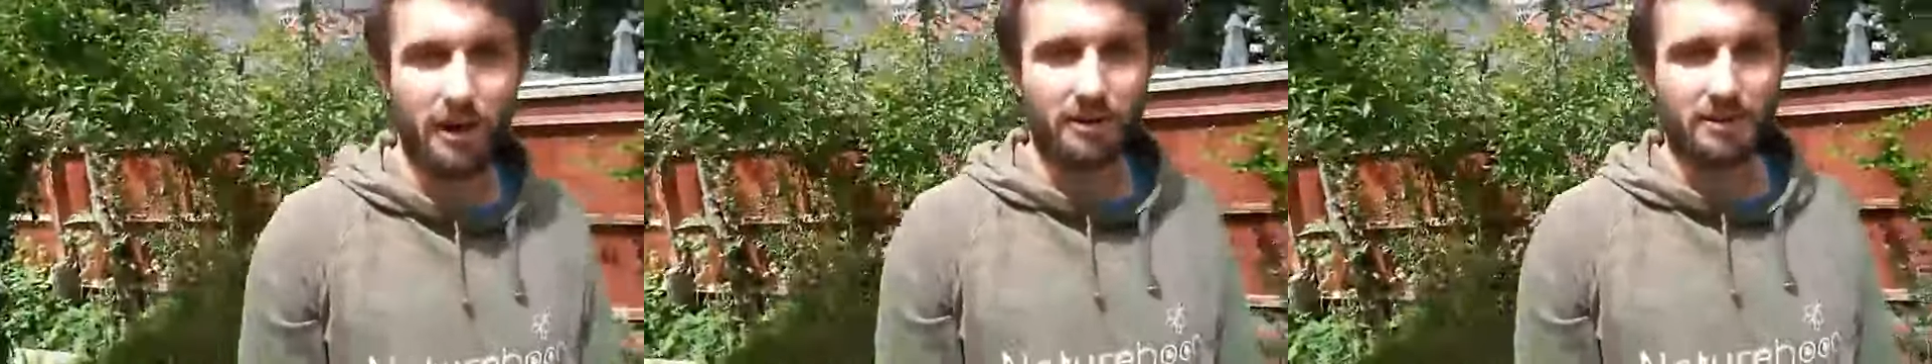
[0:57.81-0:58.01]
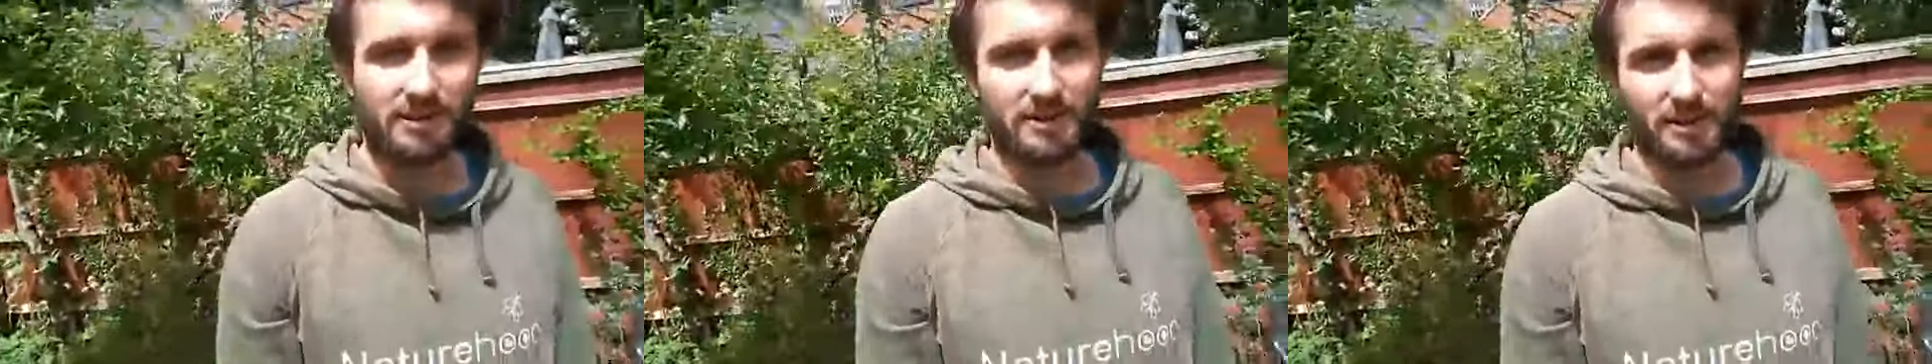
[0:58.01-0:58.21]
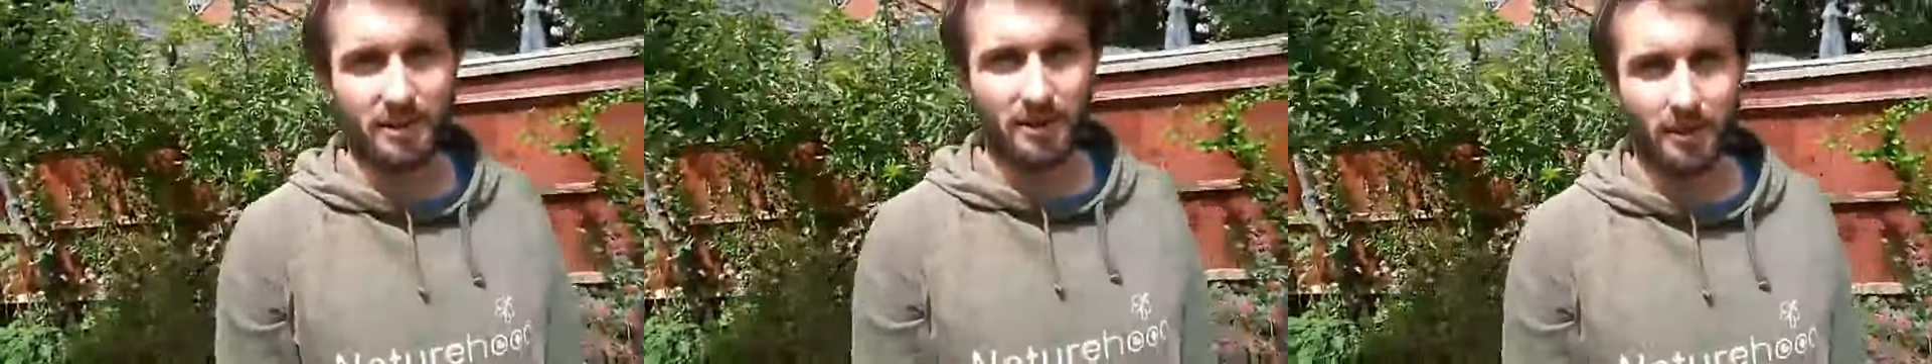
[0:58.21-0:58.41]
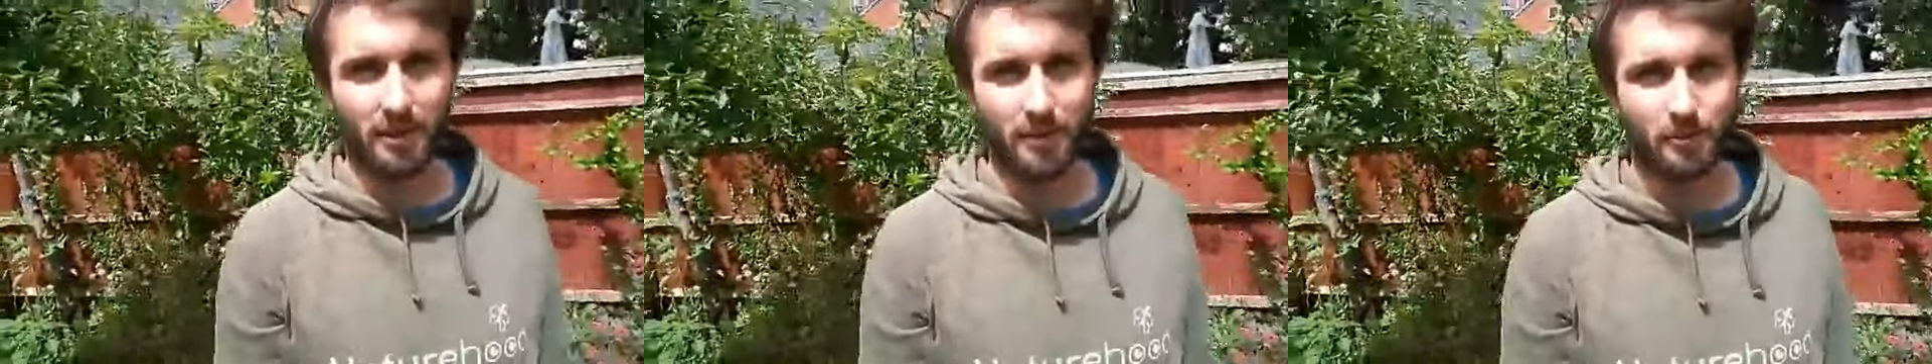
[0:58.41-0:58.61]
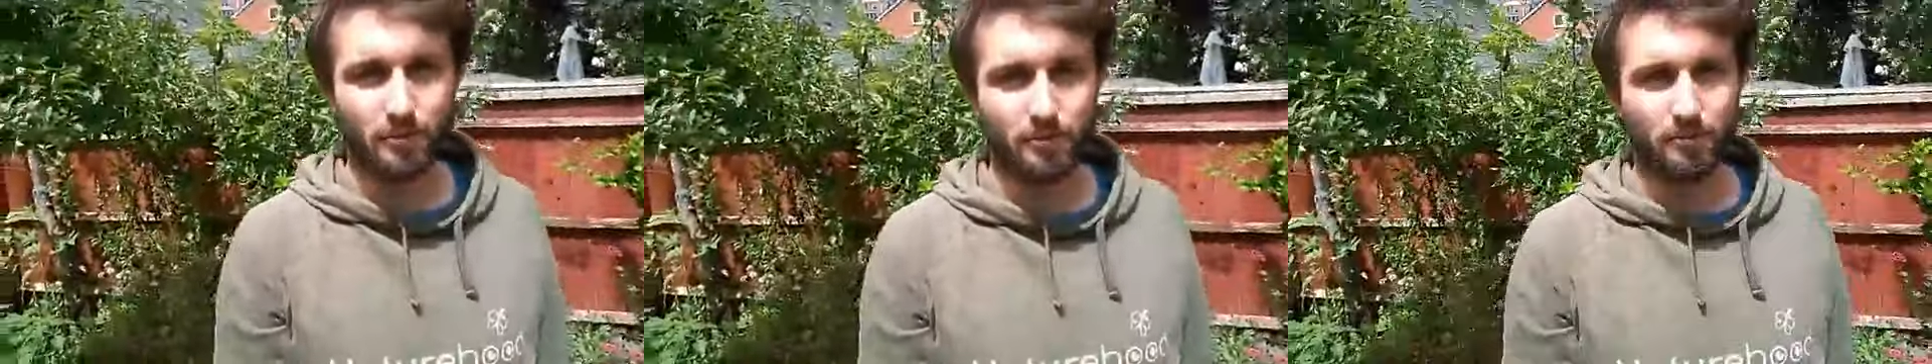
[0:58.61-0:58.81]

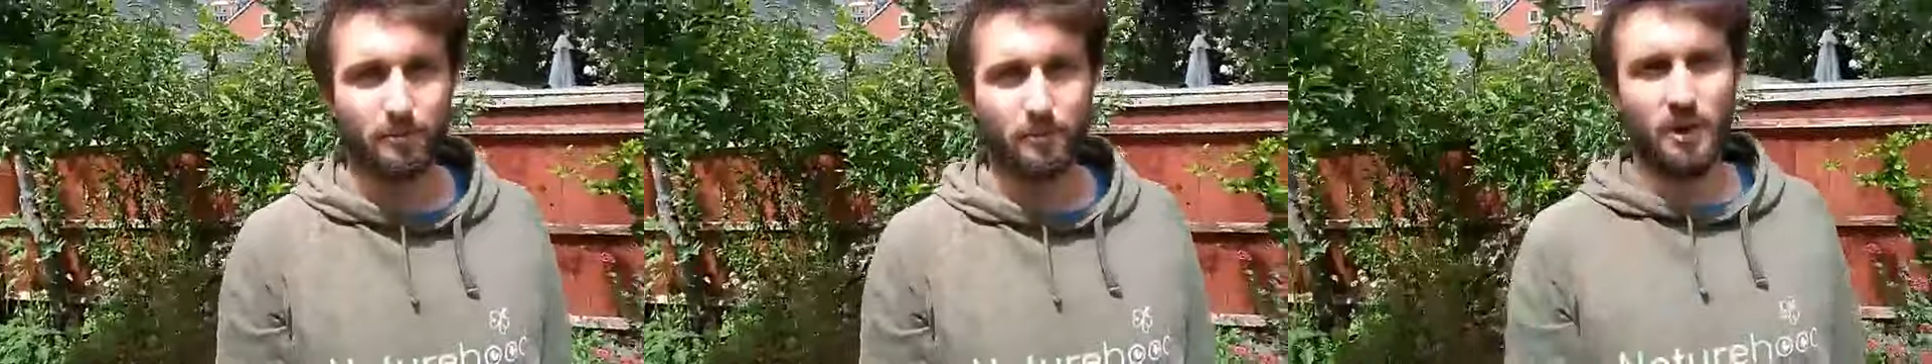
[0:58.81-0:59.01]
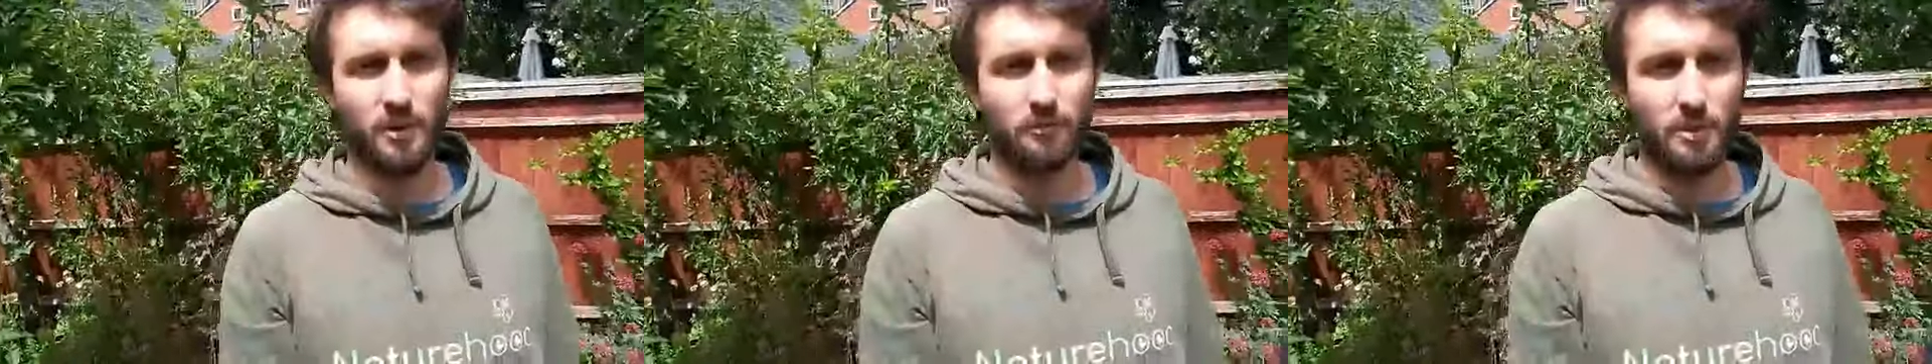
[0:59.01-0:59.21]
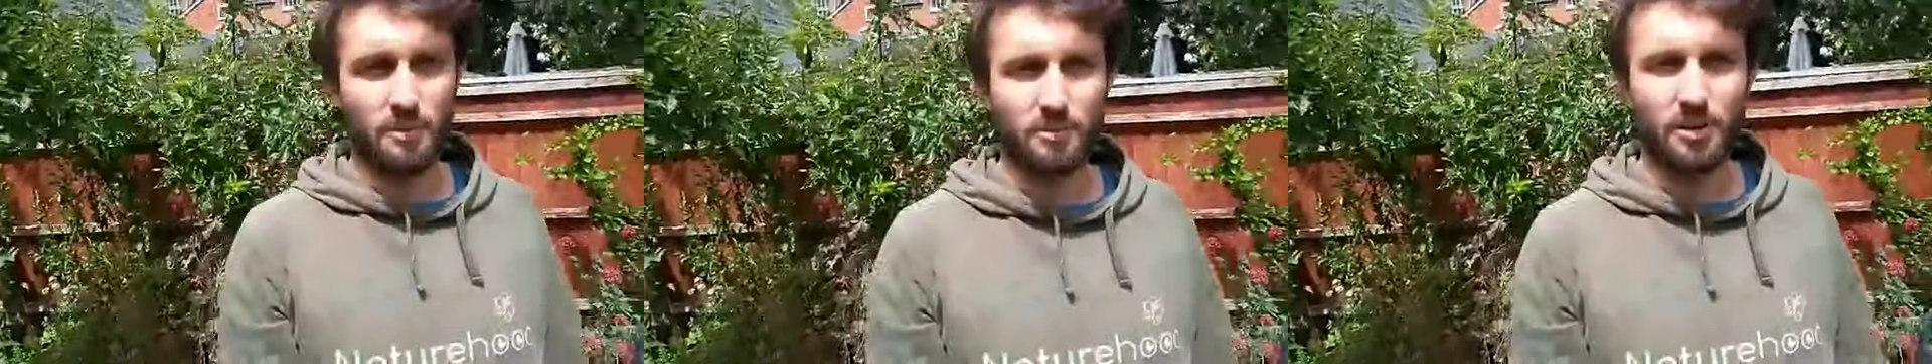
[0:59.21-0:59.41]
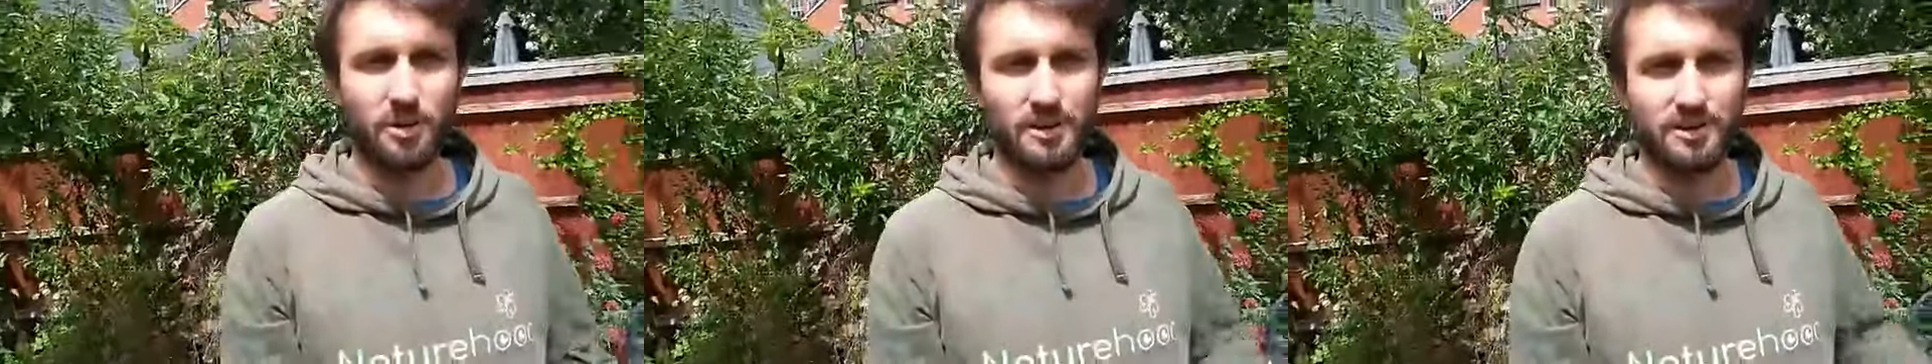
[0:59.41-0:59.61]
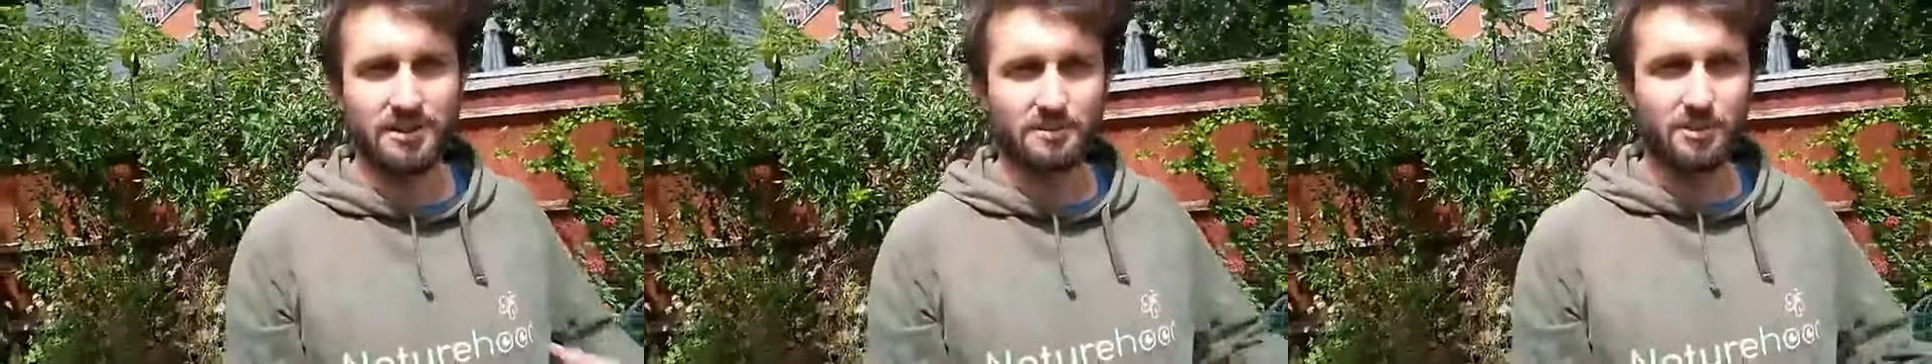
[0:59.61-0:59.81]
have been put in
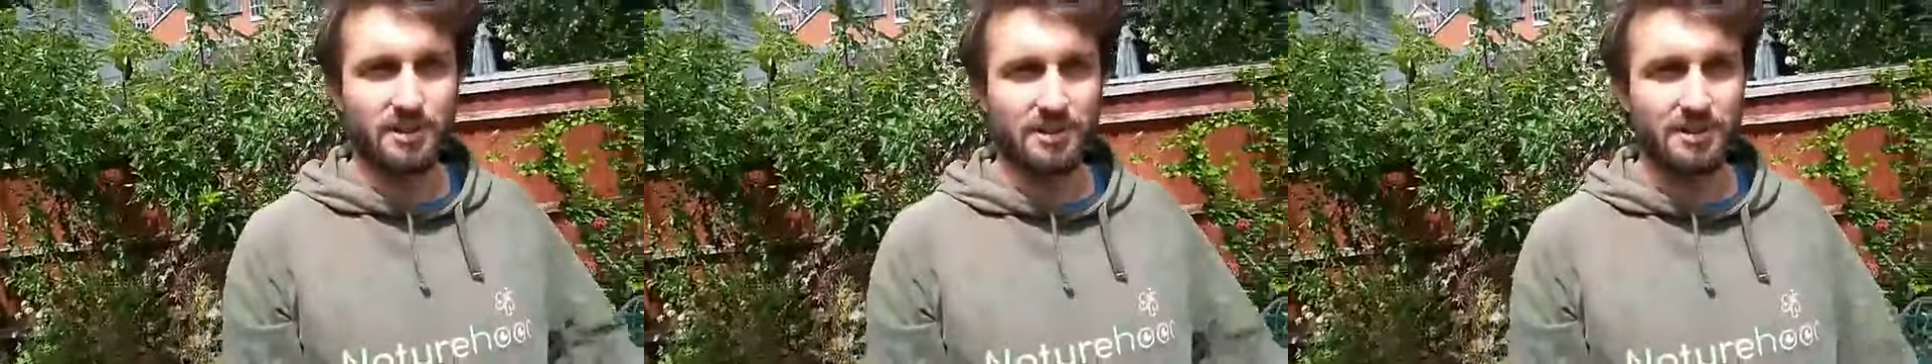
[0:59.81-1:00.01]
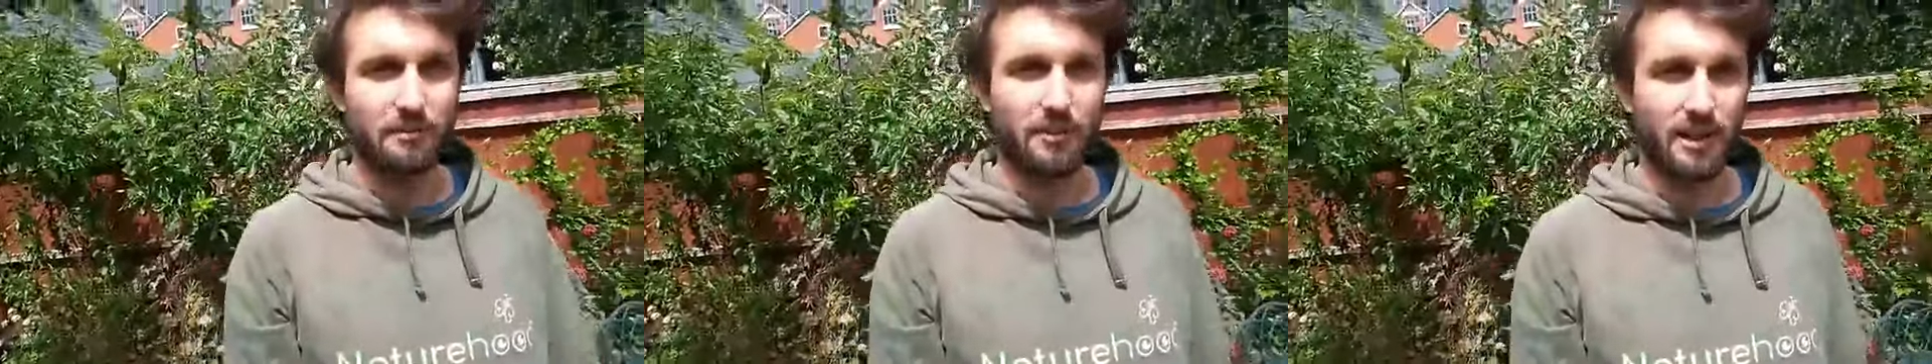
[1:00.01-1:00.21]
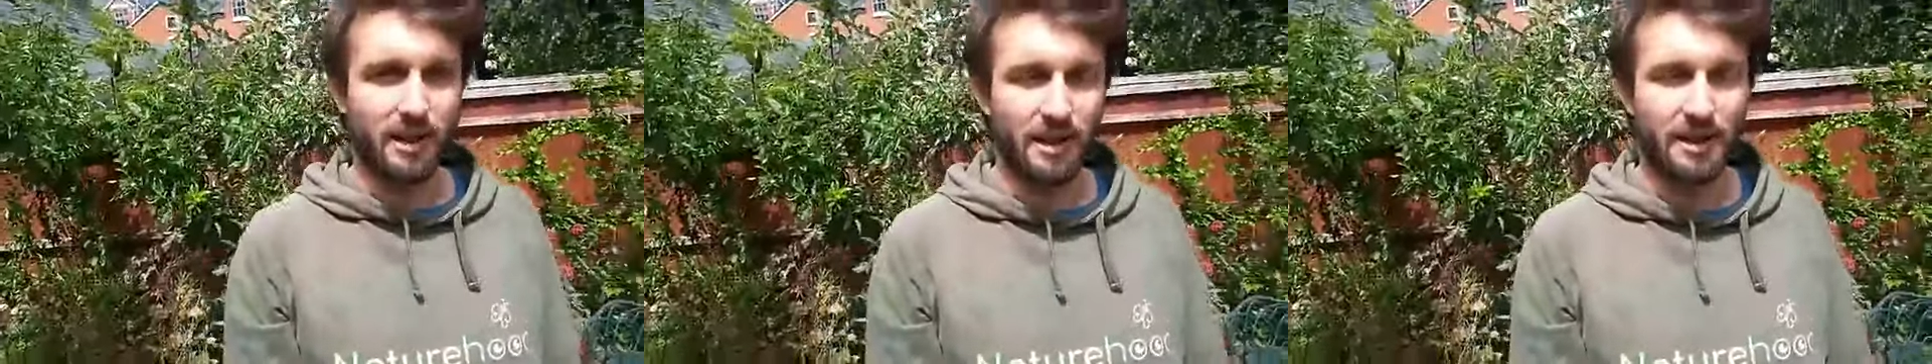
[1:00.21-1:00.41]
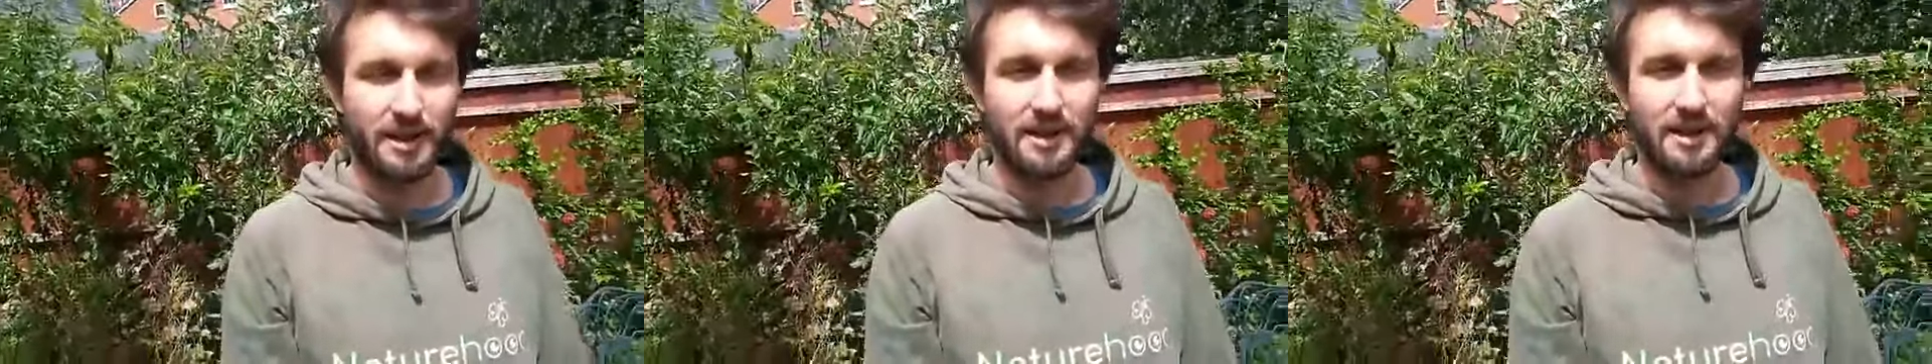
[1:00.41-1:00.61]
specifically to